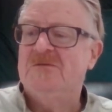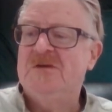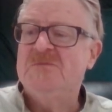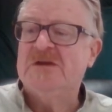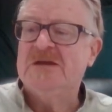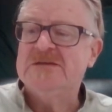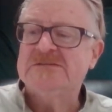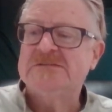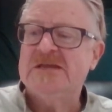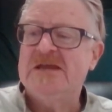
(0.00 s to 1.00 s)

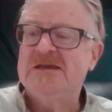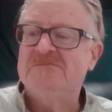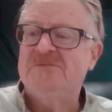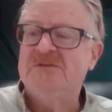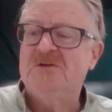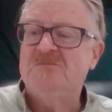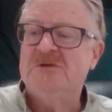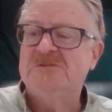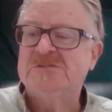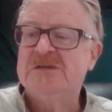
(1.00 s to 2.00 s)
Eurymachus,
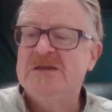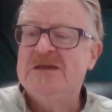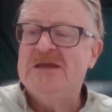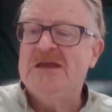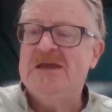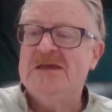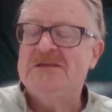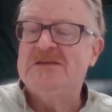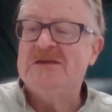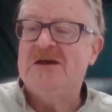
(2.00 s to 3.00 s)
Amphinomos,
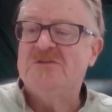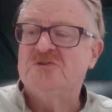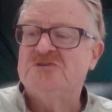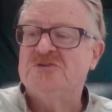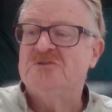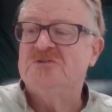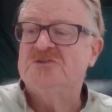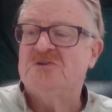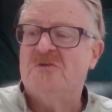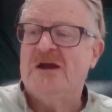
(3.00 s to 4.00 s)
and other
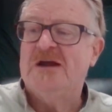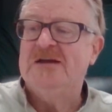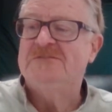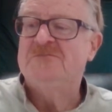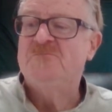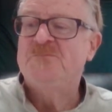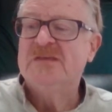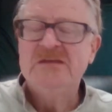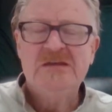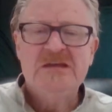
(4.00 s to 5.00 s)
suitors arrive.
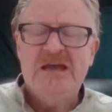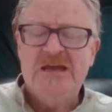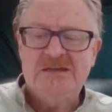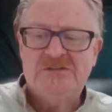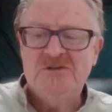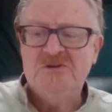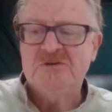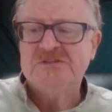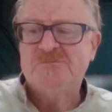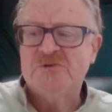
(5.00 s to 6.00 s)

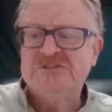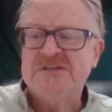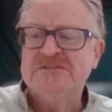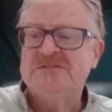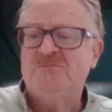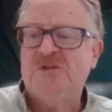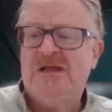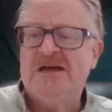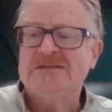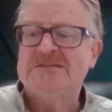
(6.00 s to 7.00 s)
Antinous presents the
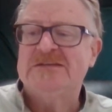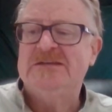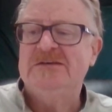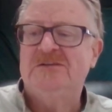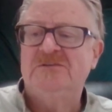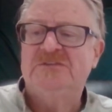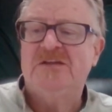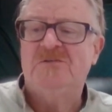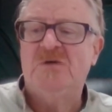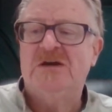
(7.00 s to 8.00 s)
plot to kill
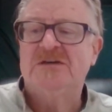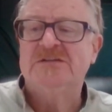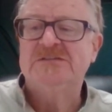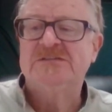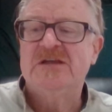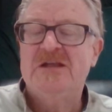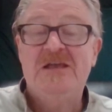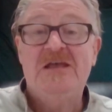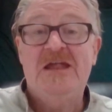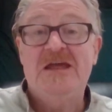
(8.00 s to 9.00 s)
Telemachus,
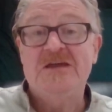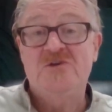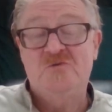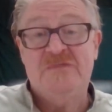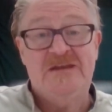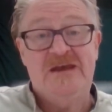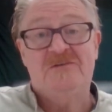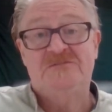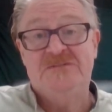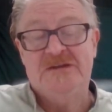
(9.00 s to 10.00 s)
whom they
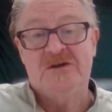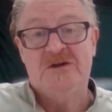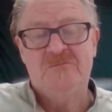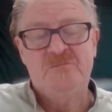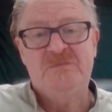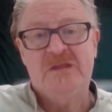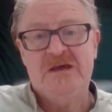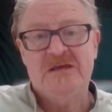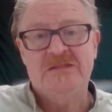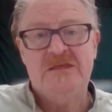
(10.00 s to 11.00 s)
now fear.
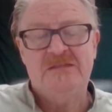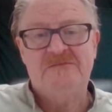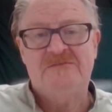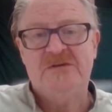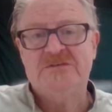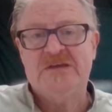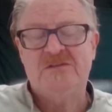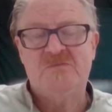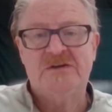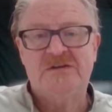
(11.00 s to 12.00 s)
They fear
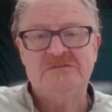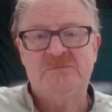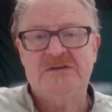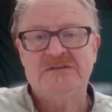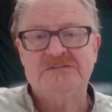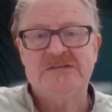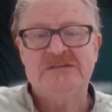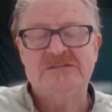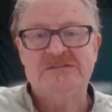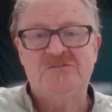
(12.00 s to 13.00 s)
Telemachus because
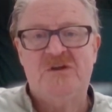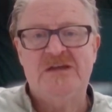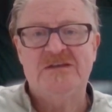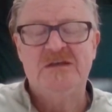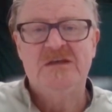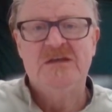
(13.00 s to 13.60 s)
he is a threat